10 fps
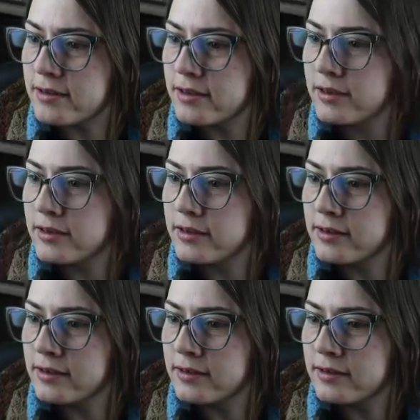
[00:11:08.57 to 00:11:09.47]

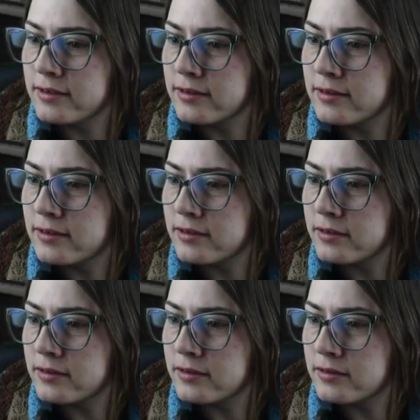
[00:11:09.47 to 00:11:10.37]

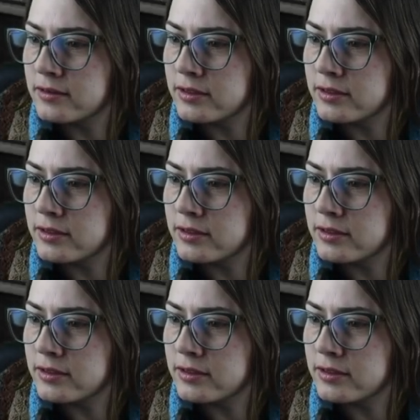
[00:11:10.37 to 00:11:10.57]
Nobody speaks.